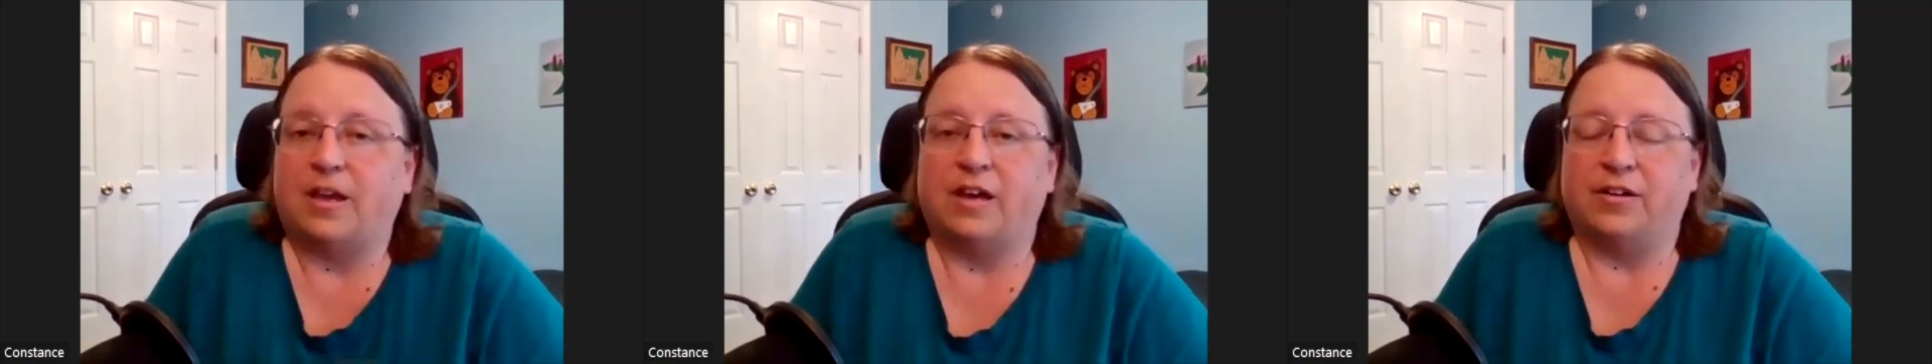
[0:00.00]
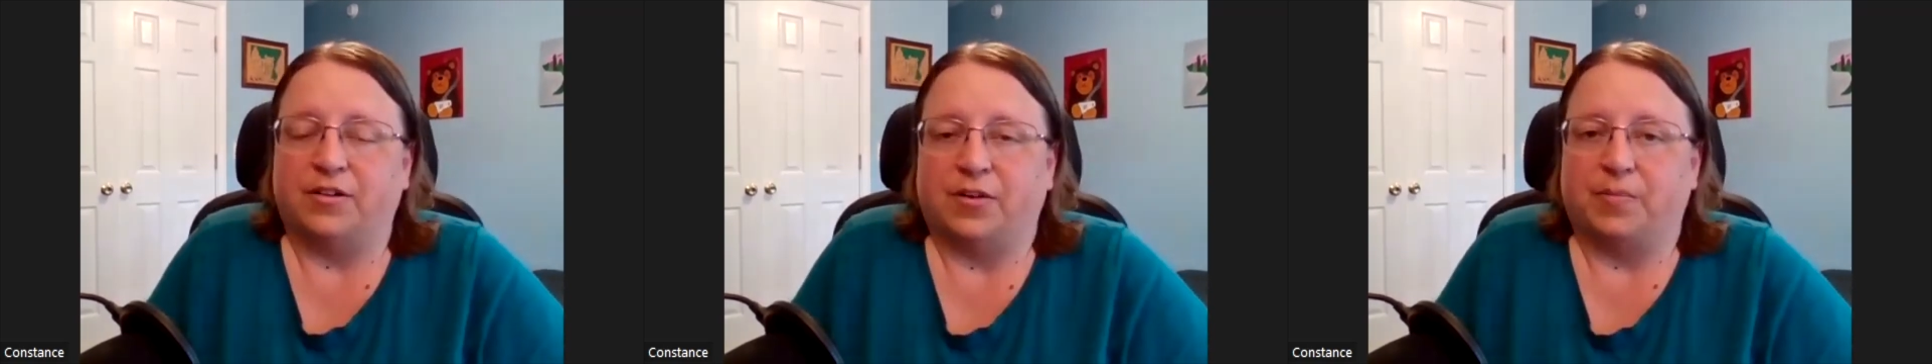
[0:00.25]

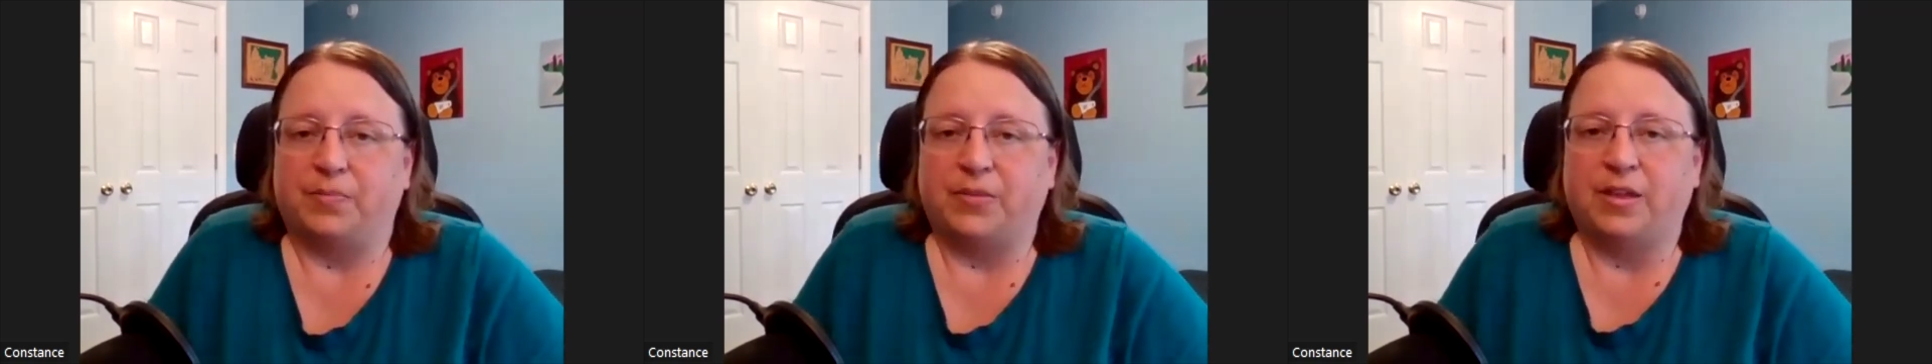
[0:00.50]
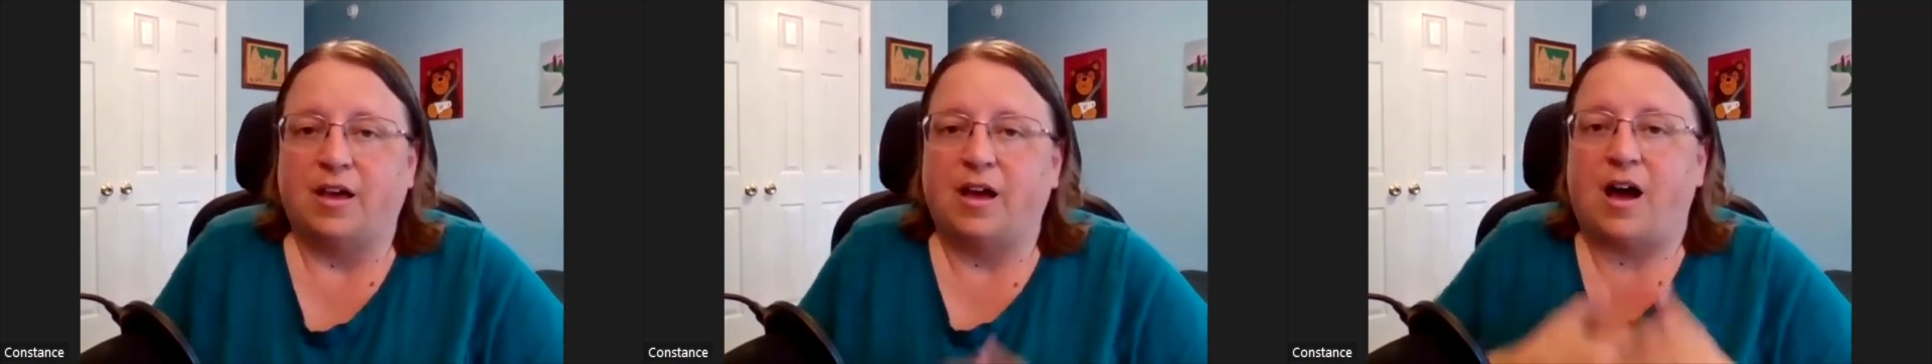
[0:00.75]
I don't know.
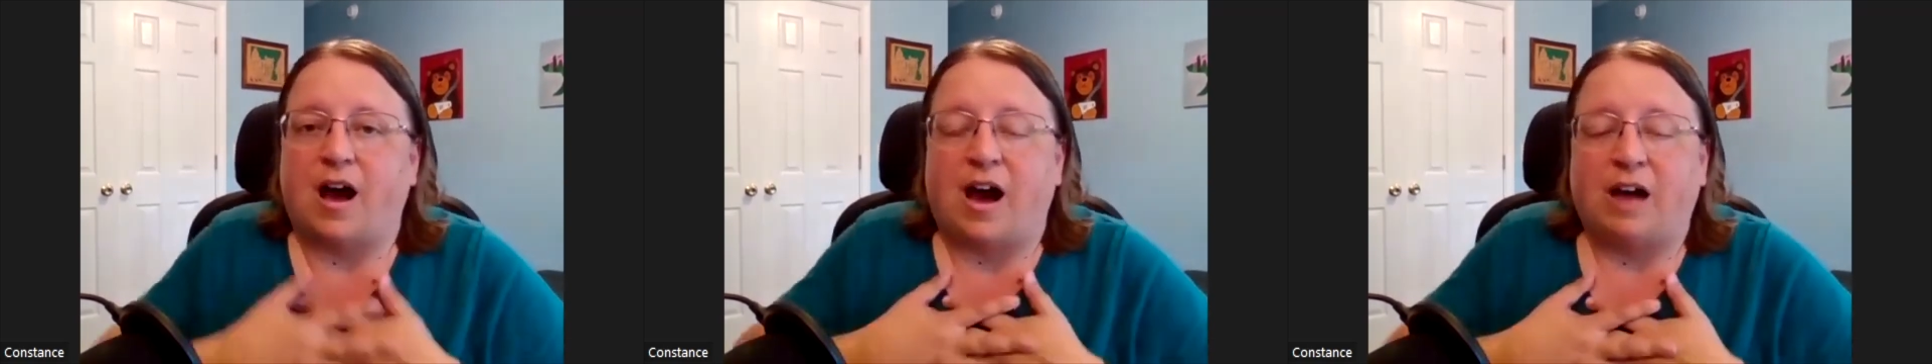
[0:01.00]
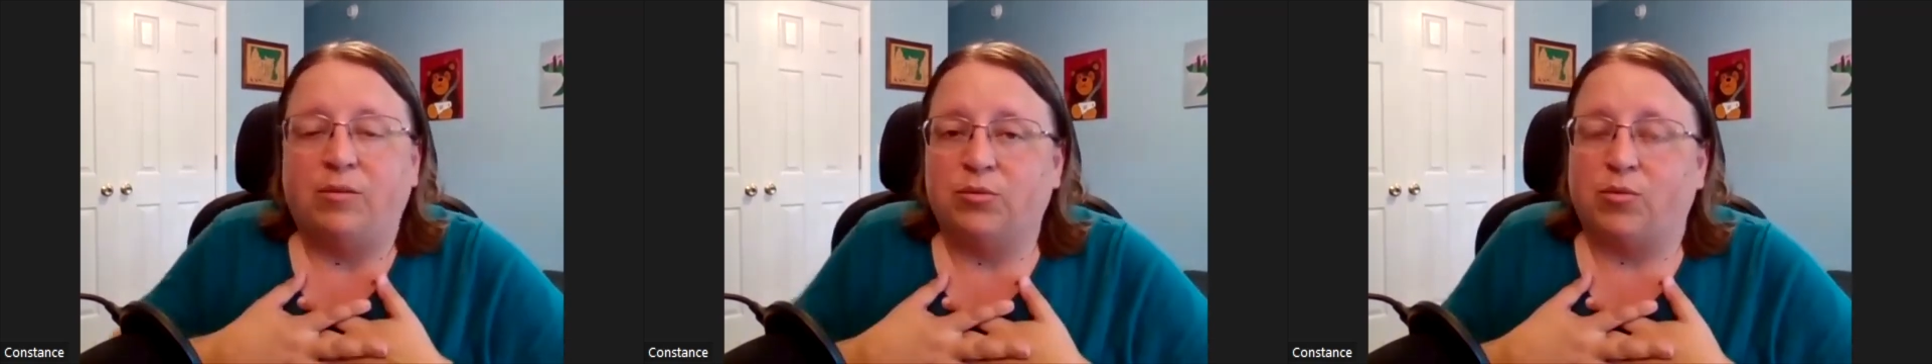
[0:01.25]

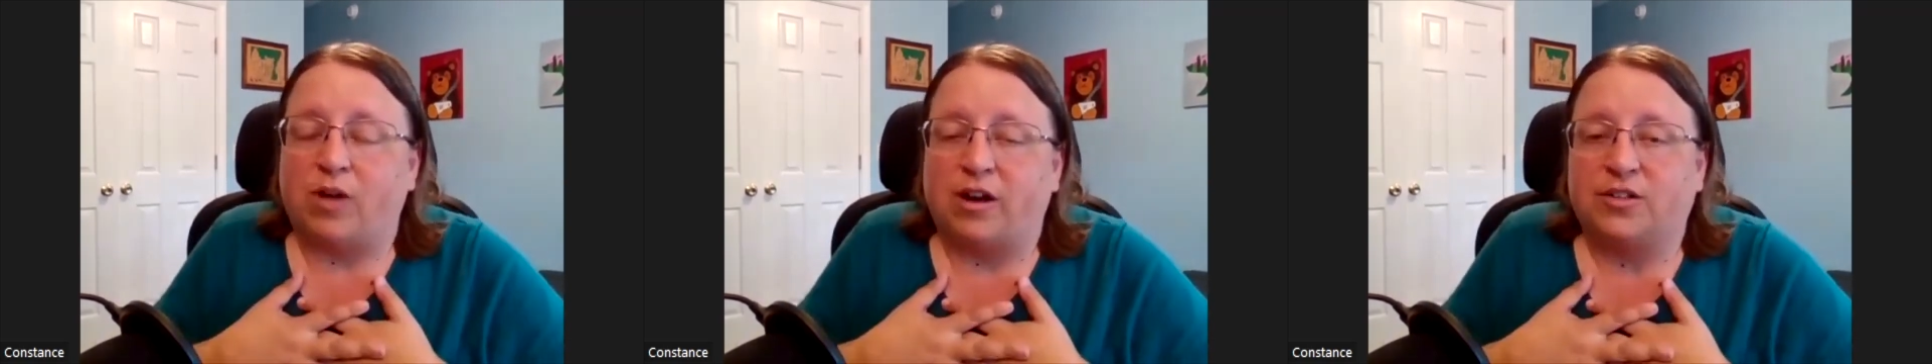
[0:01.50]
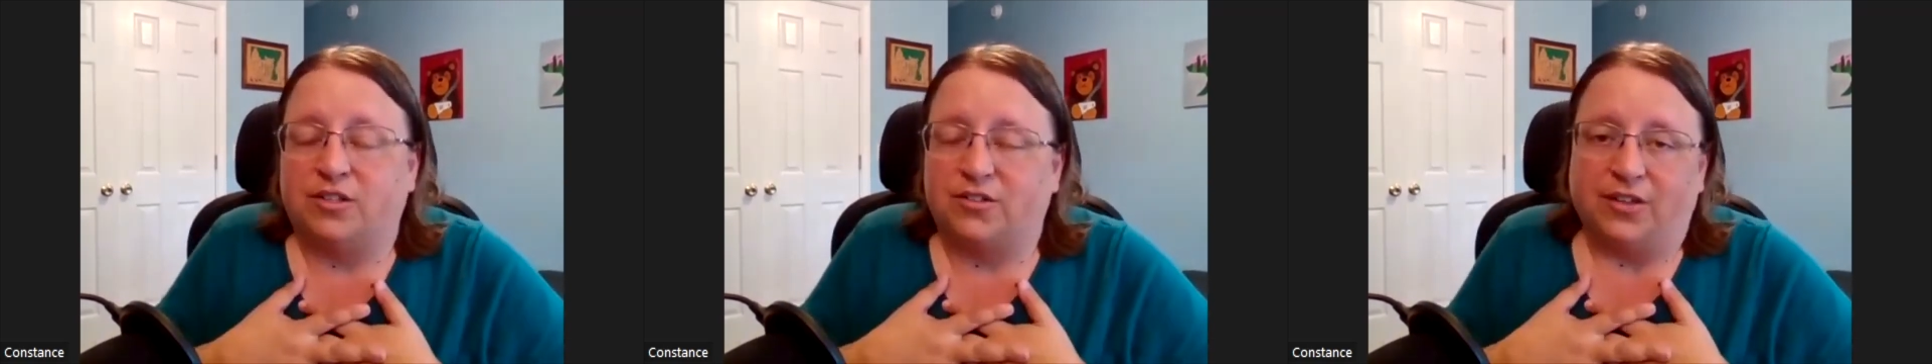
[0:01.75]
I would
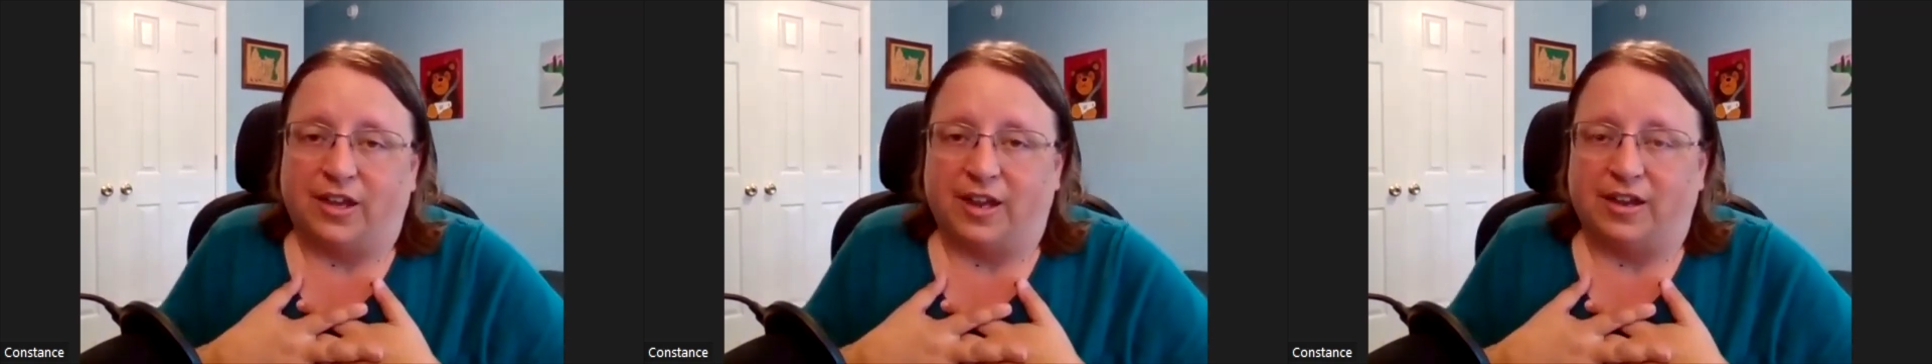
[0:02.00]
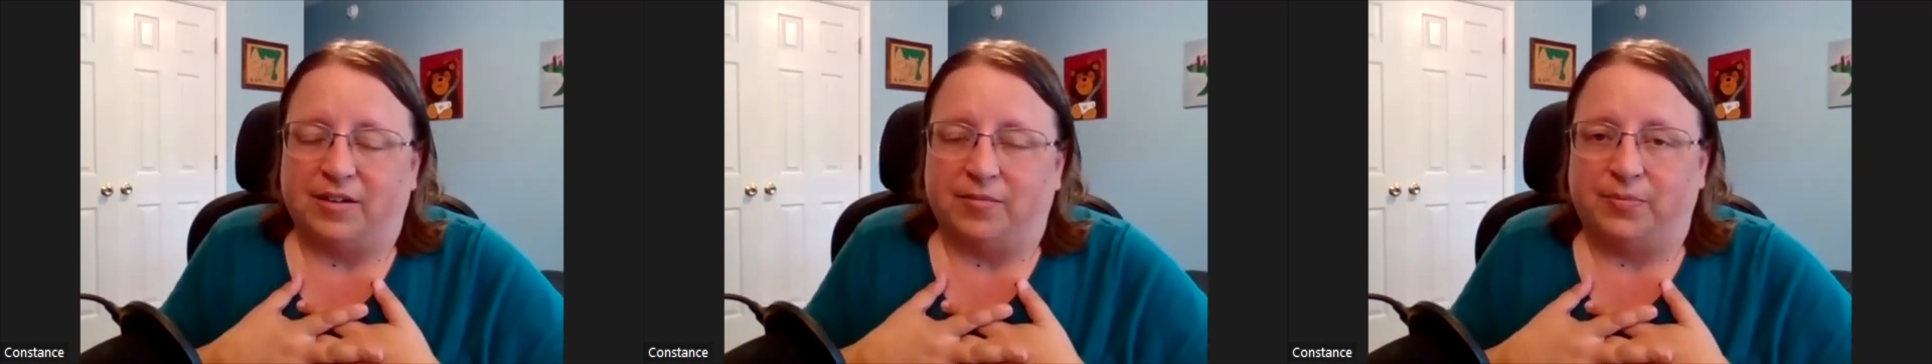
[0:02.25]
watch this
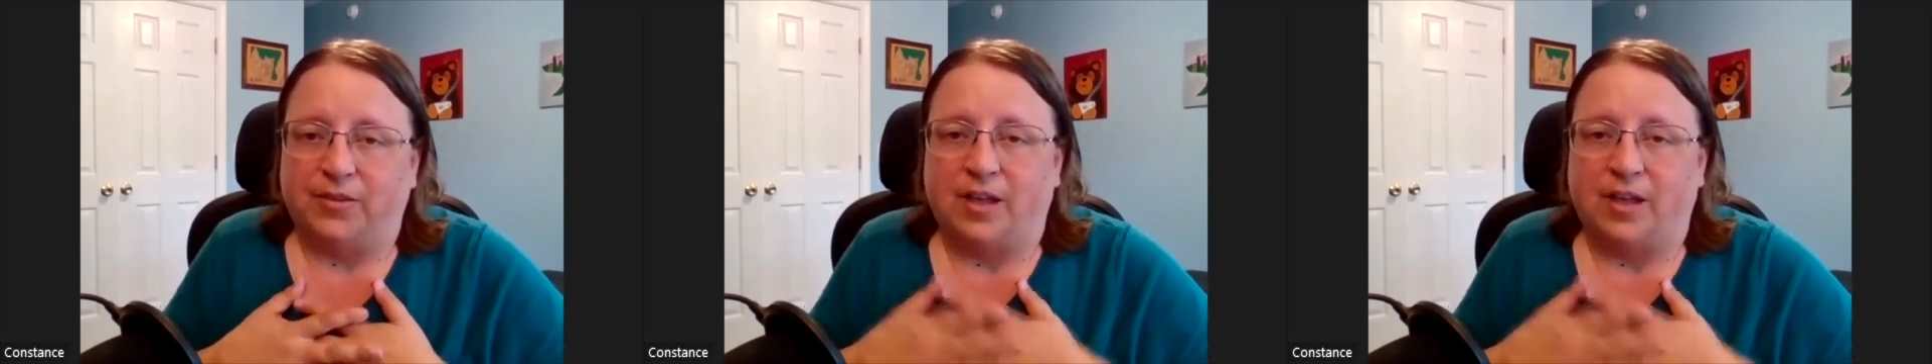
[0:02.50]
again.